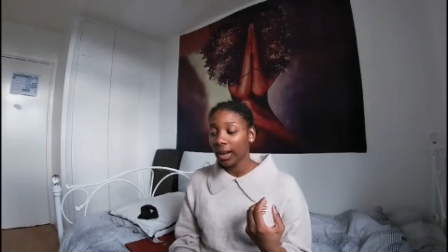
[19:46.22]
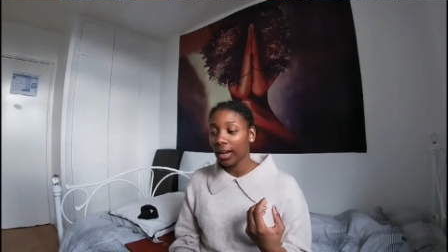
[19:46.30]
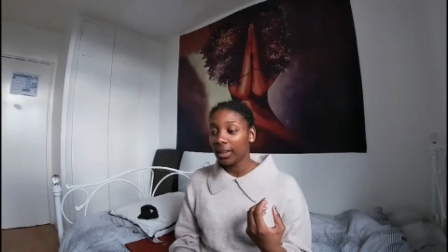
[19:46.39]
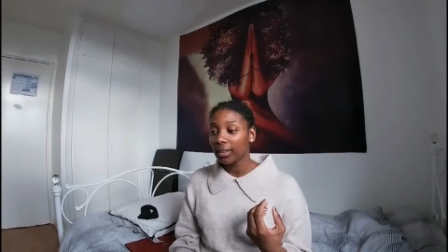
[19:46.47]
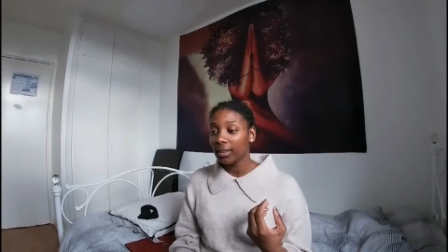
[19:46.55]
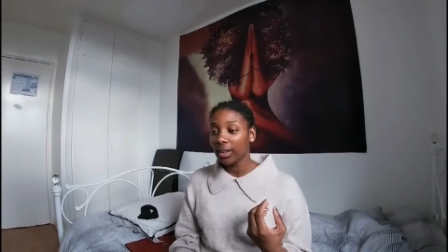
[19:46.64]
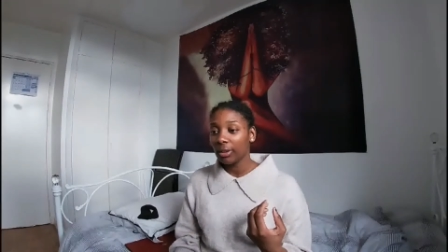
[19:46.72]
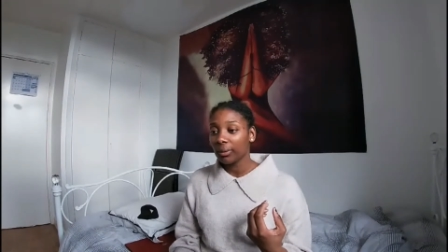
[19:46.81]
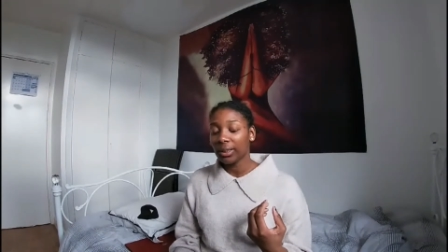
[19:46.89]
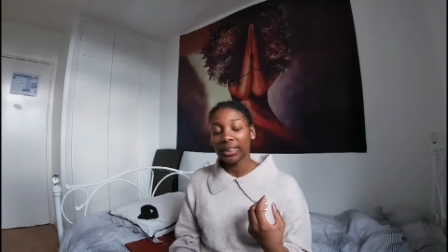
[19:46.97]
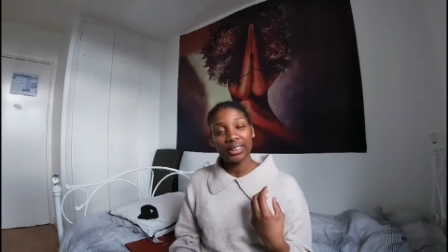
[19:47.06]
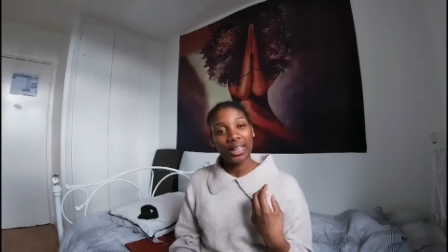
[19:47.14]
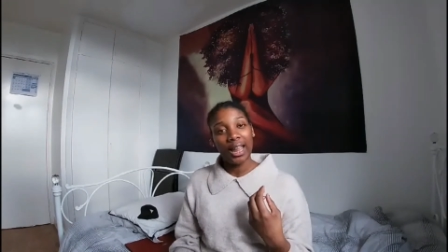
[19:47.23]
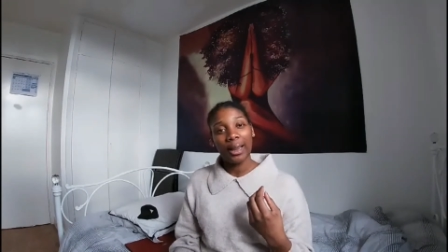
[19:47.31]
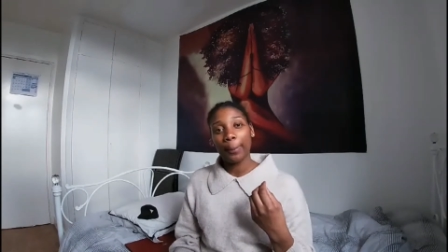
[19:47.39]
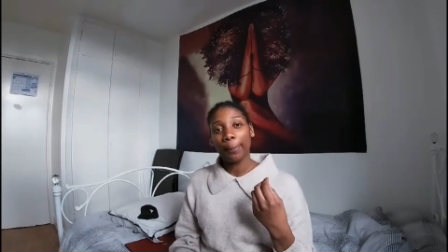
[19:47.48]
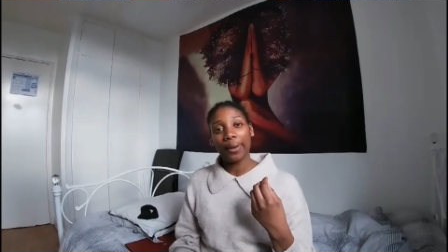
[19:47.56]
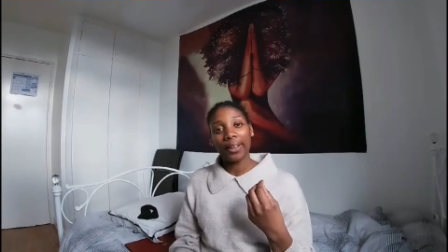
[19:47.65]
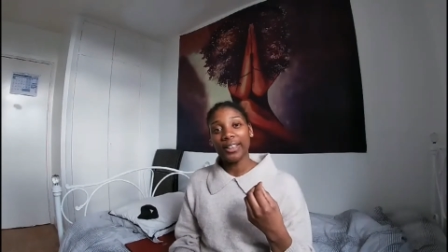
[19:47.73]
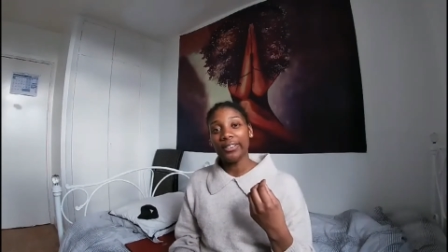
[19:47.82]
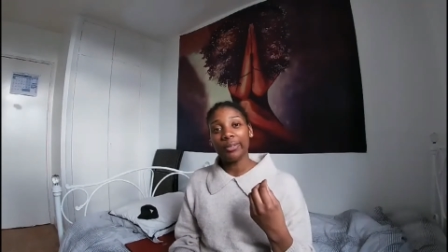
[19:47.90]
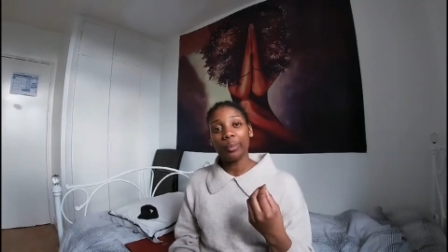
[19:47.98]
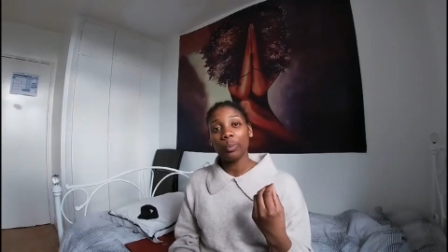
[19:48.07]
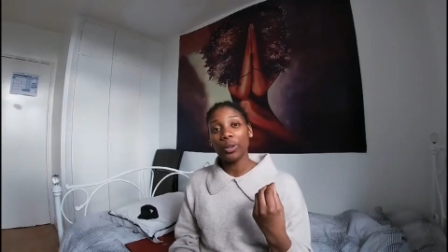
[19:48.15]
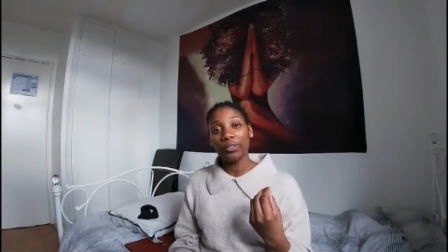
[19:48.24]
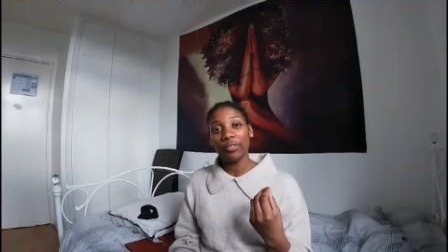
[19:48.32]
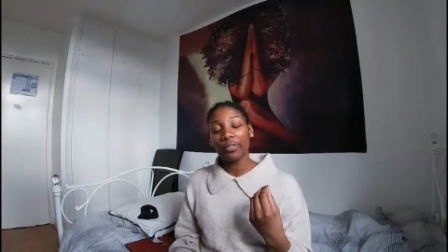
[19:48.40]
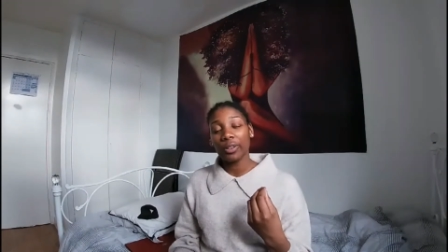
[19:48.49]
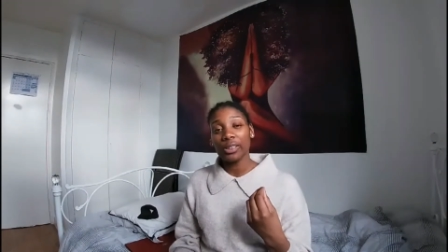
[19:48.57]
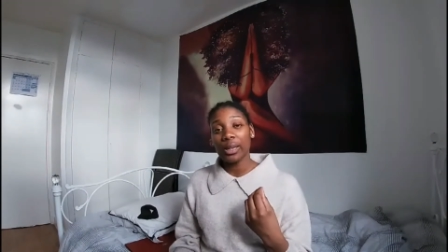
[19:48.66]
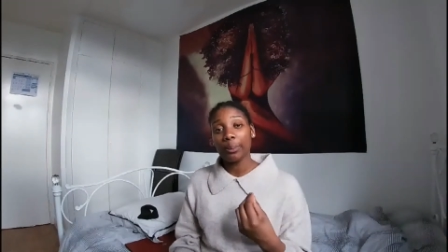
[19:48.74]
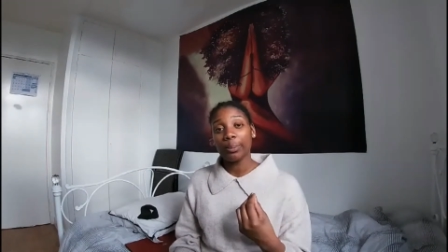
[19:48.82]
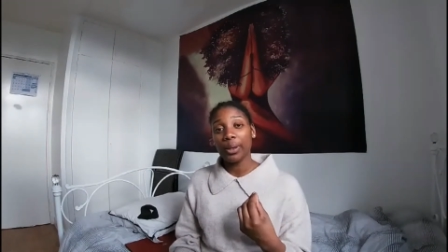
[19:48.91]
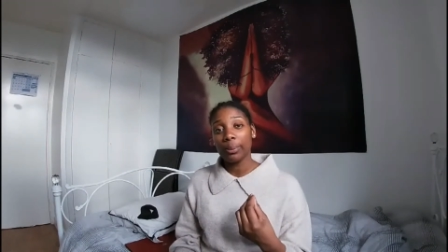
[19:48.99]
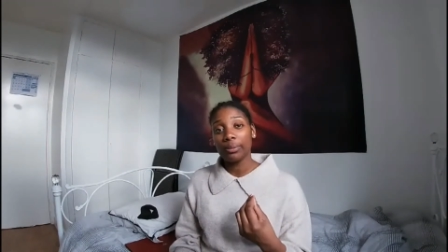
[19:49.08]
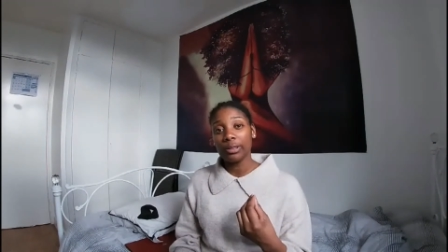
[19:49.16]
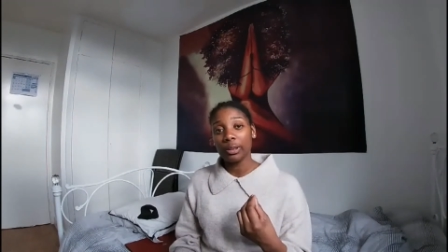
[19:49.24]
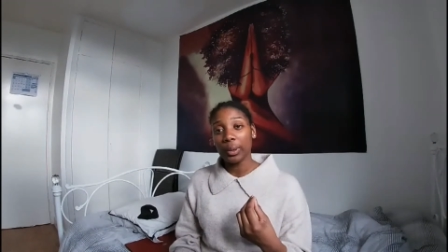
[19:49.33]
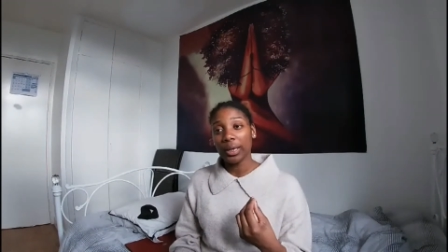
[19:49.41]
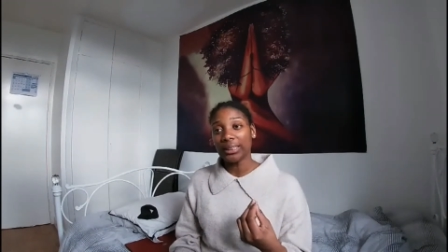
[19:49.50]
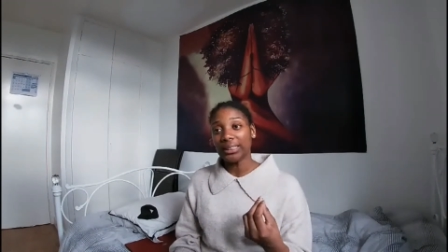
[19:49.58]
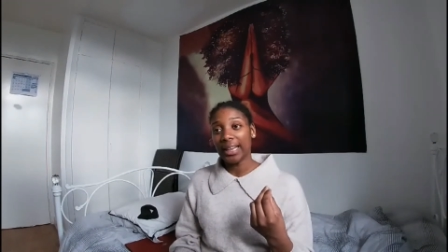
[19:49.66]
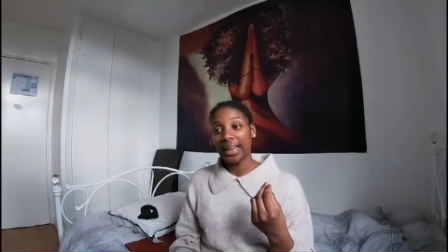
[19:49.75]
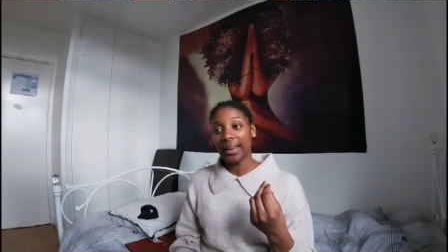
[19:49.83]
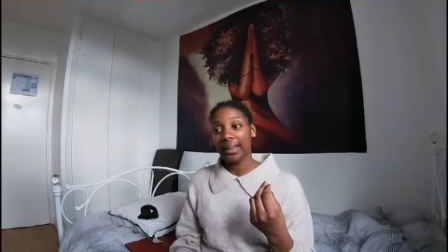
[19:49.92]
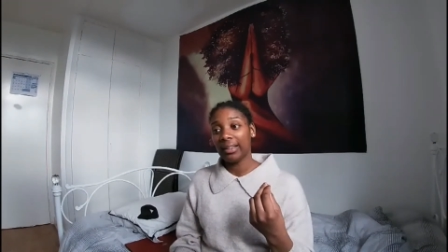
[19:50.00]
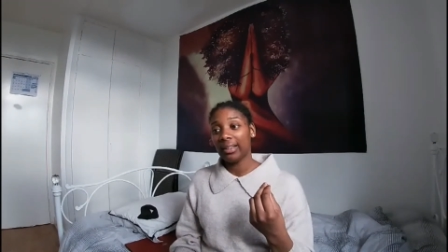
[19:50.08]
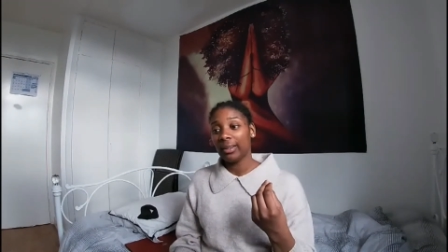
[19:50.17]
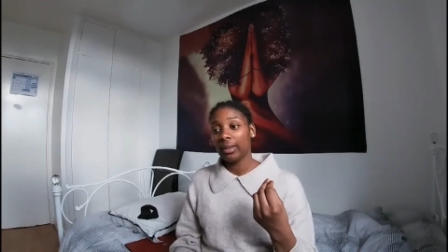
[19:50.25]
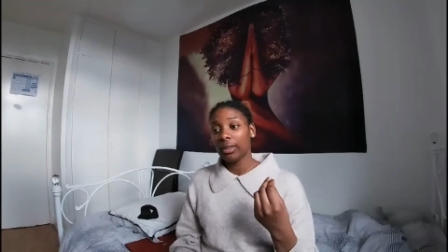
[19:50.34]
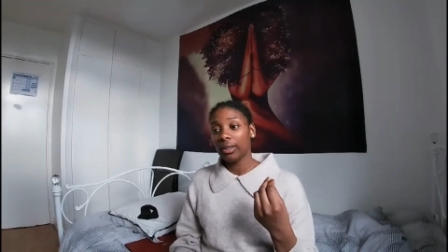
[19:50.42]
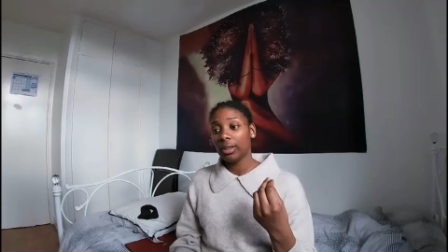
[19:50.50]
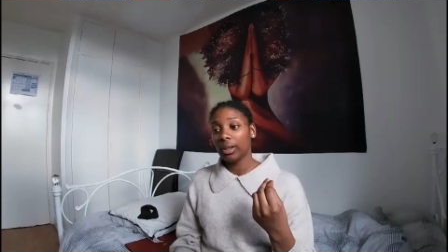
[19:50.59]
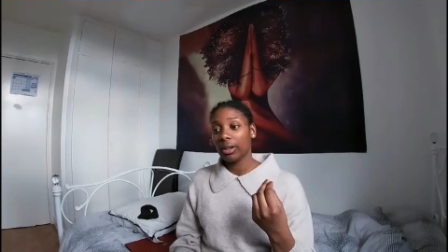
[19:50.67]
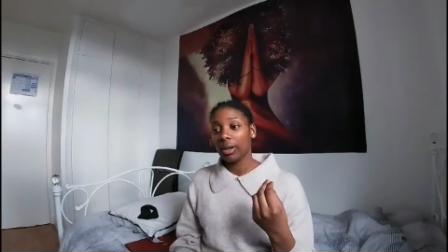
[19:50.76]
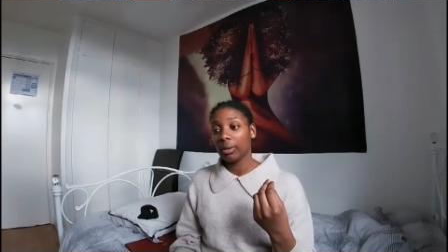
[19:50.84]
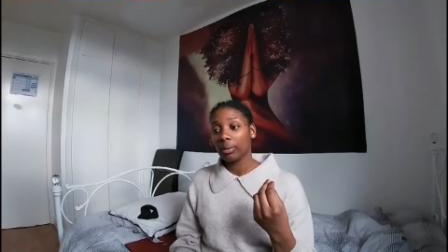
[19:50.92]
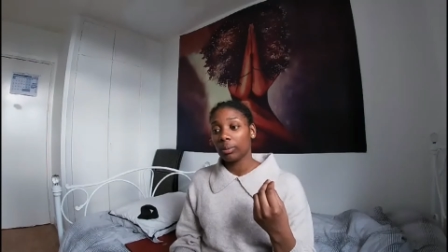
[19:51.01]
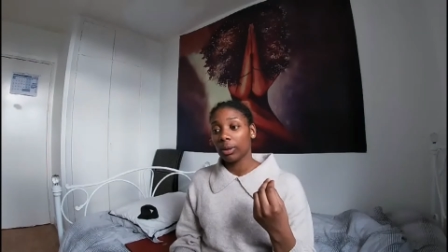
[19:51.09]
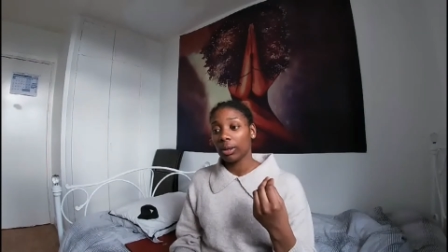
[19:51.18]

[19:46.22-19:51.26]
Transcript: I don't know, it's like, but even with some people as well saying, you know,